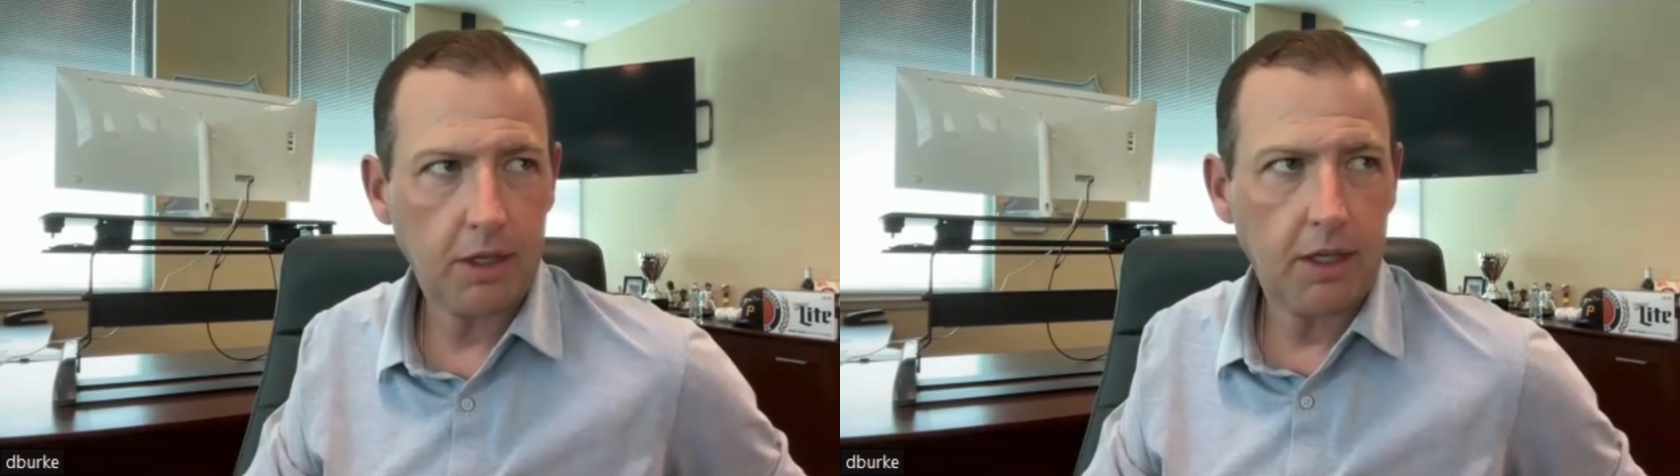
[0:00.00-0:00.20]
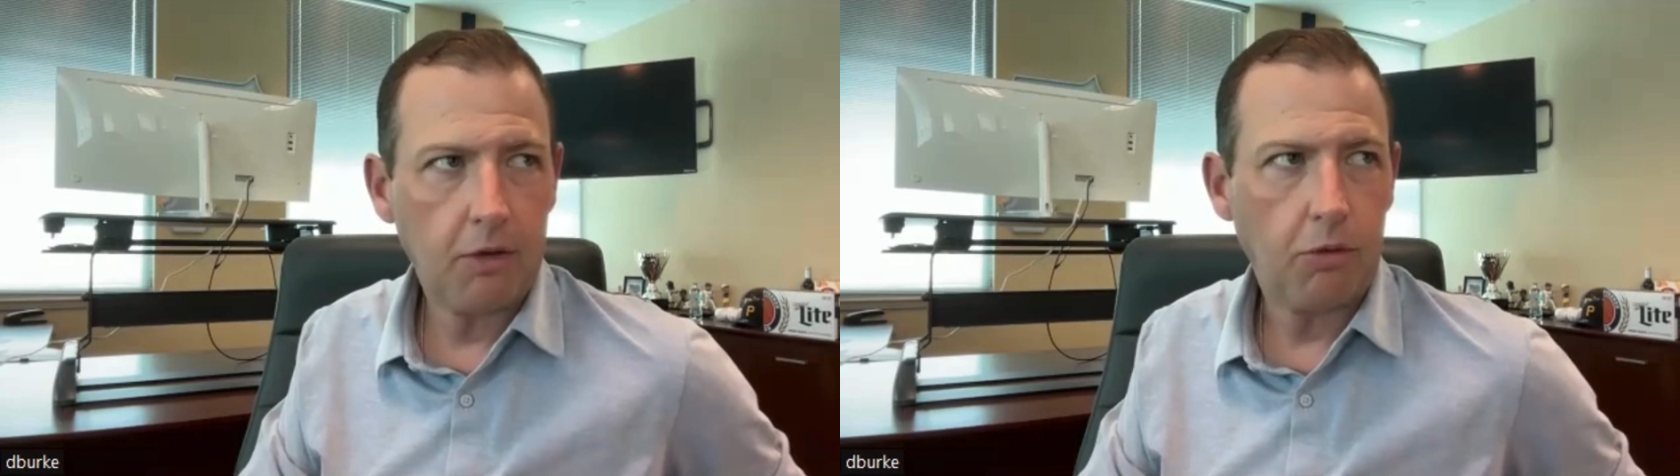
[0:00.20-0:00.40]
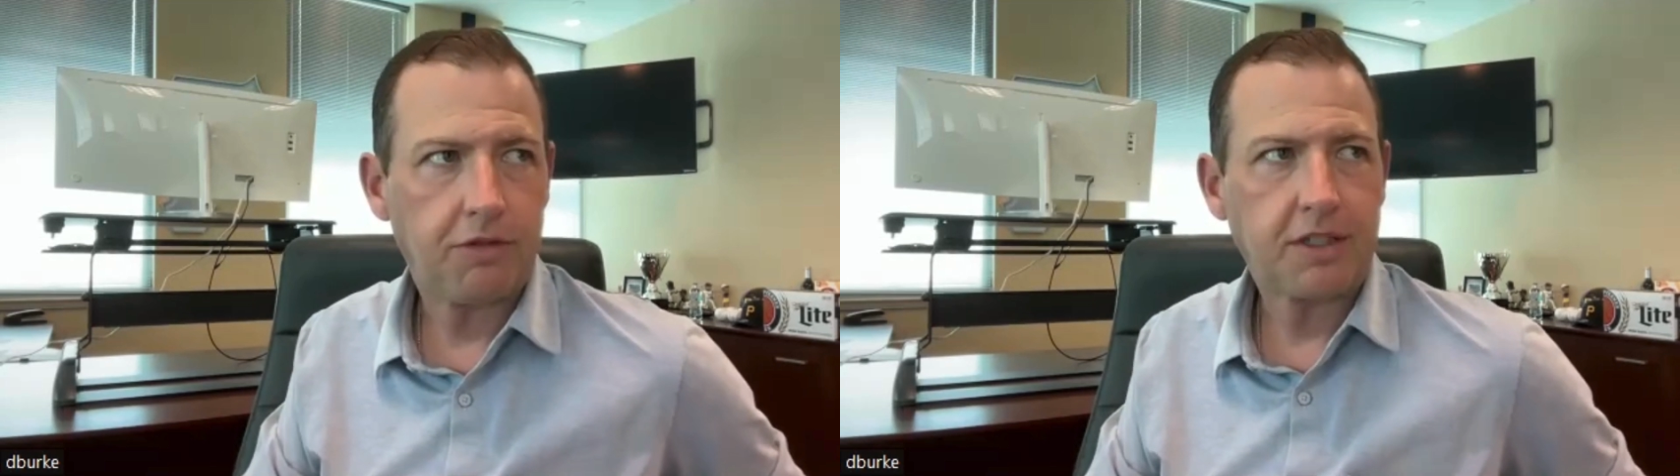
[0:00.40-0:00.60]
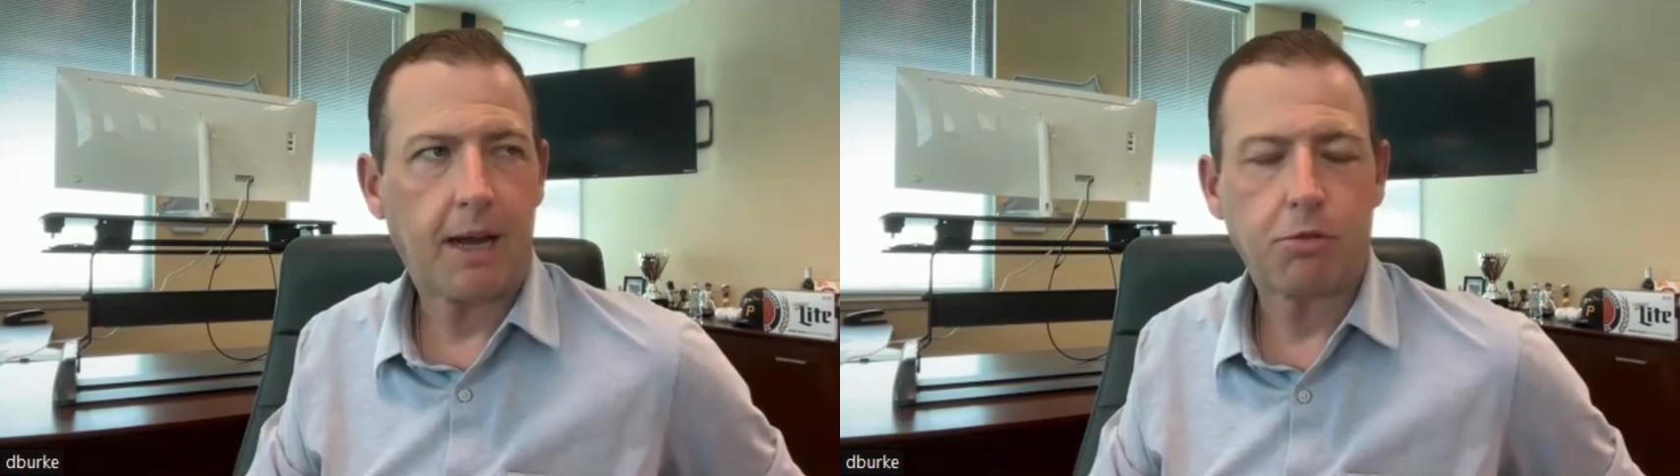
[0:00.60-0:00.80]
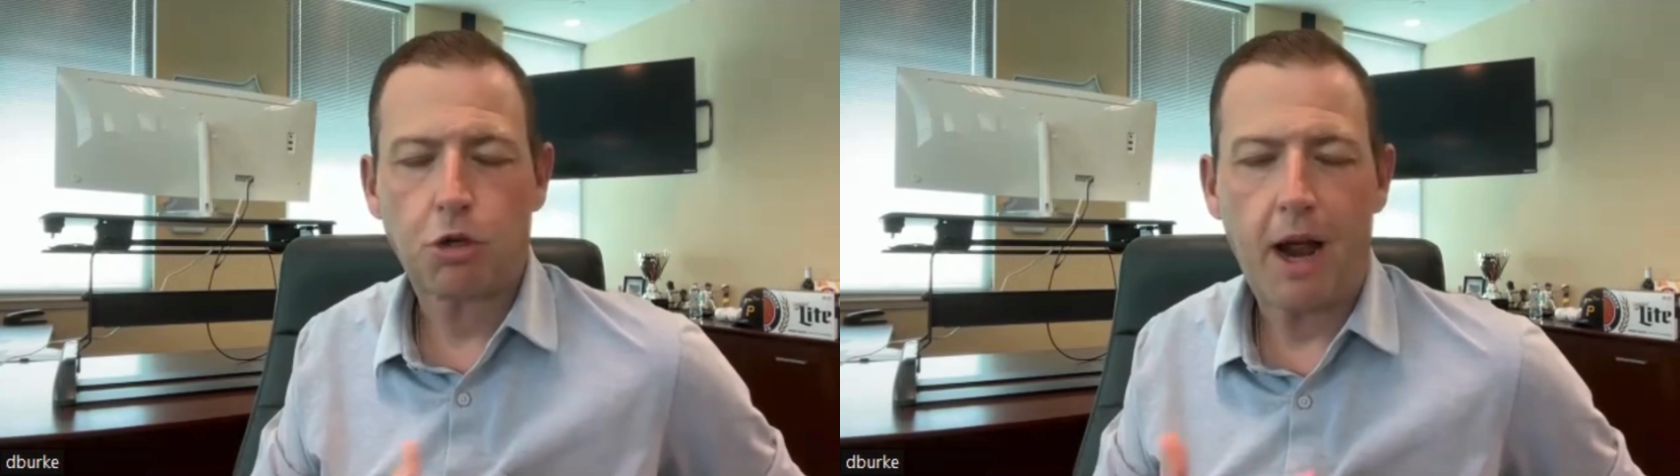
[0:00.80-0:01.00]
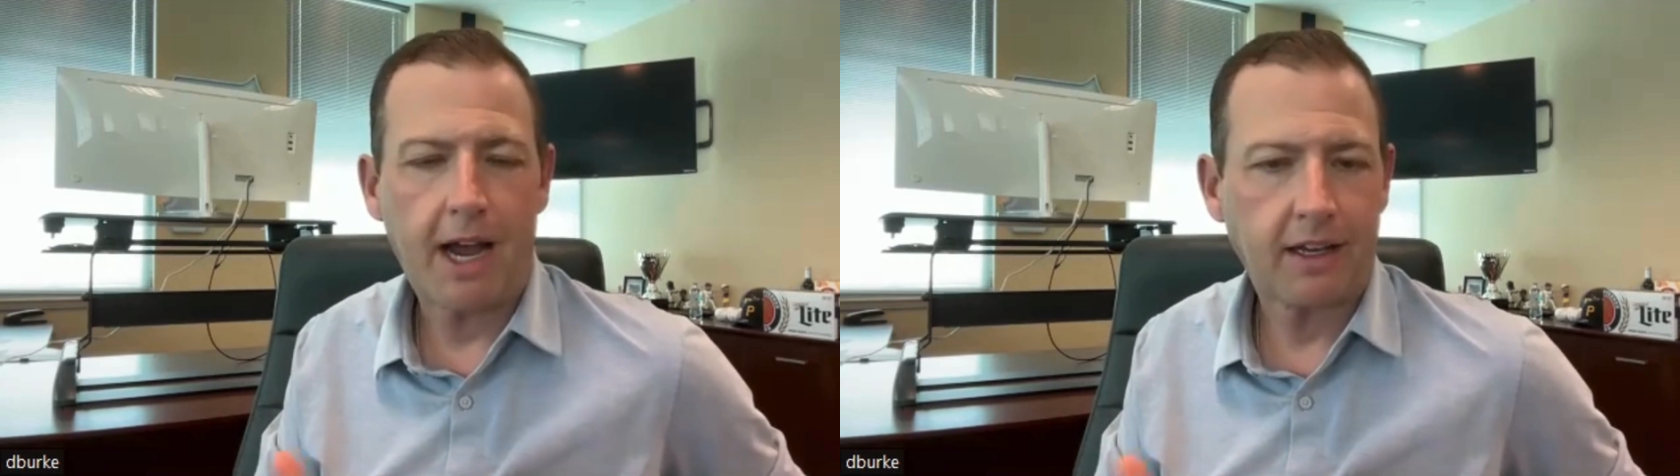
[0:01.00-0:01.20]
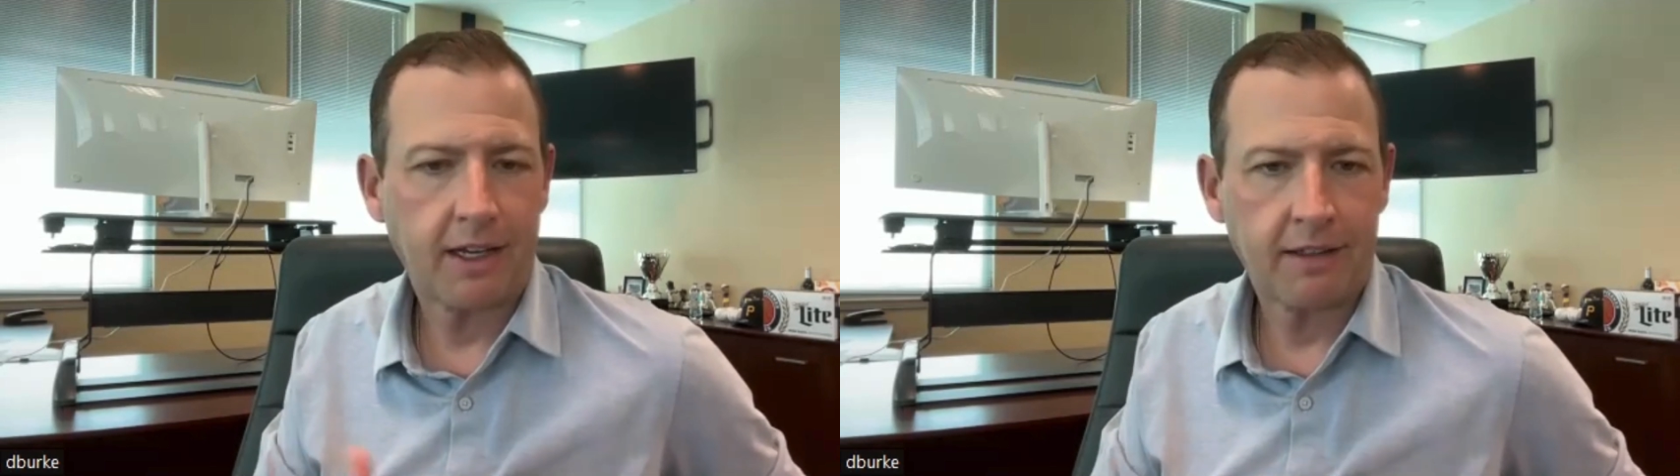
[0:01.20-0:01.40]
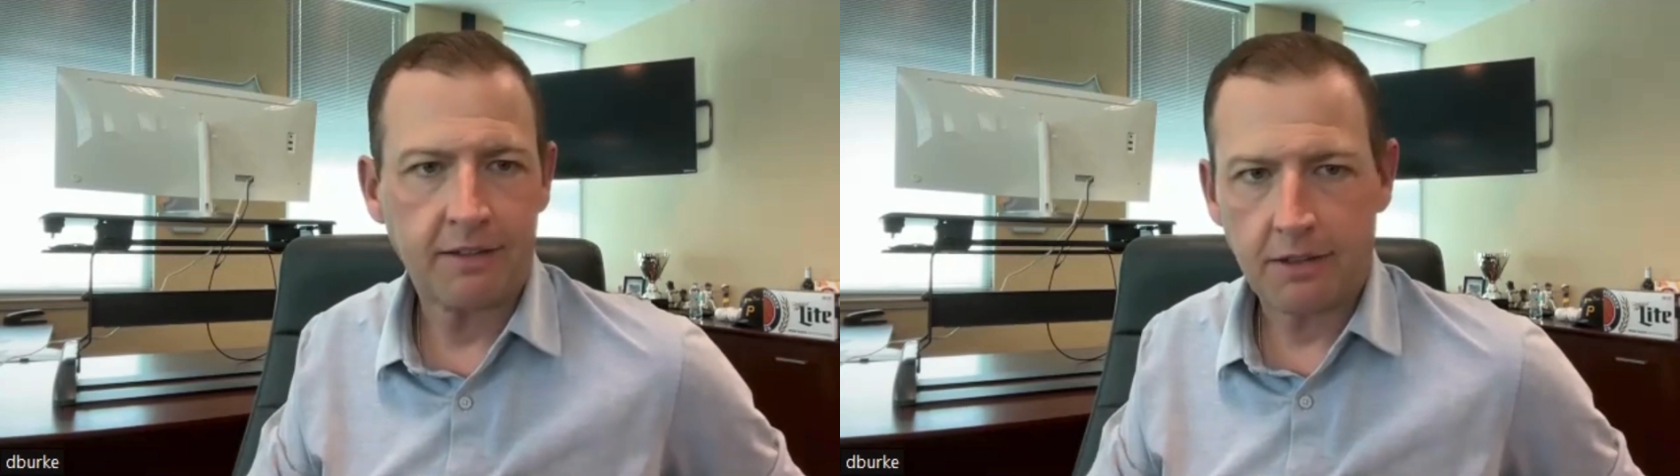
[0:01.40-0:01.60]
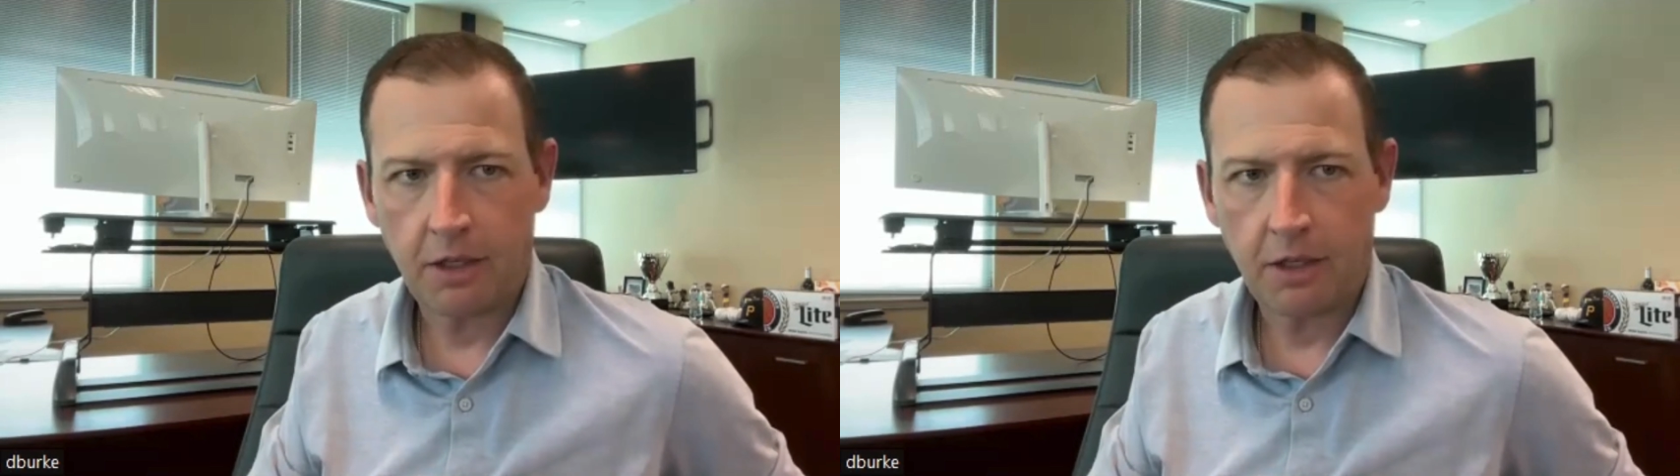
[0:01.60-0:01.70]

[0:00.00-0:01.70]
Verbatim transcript: we've stopped tracking,